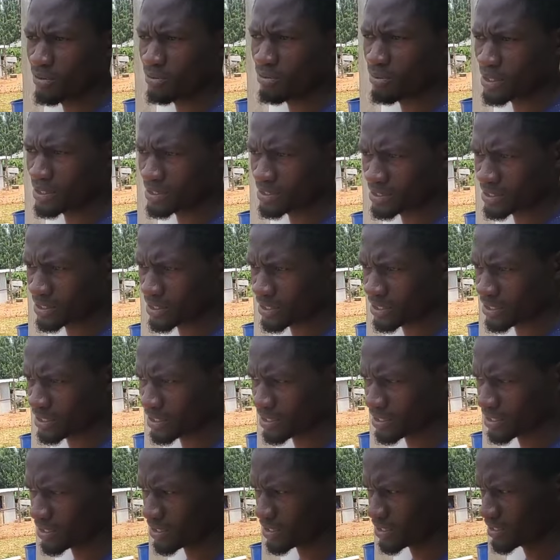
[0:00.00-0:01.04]
but
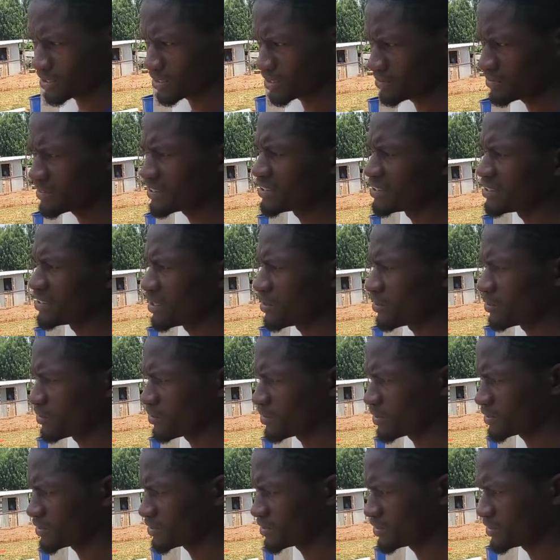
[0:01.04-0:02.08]
even
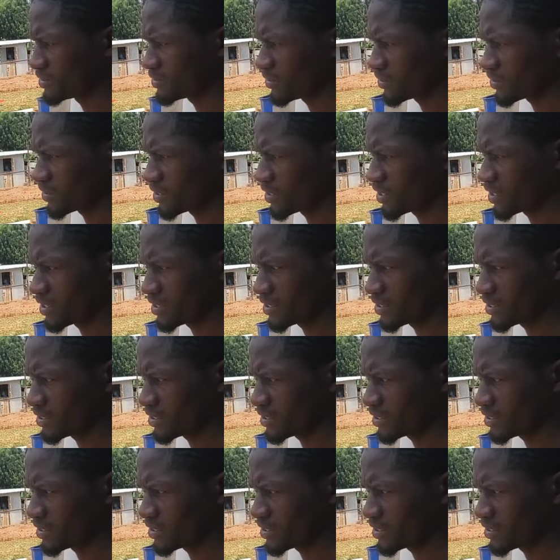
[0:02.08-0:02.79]
downwards is okay.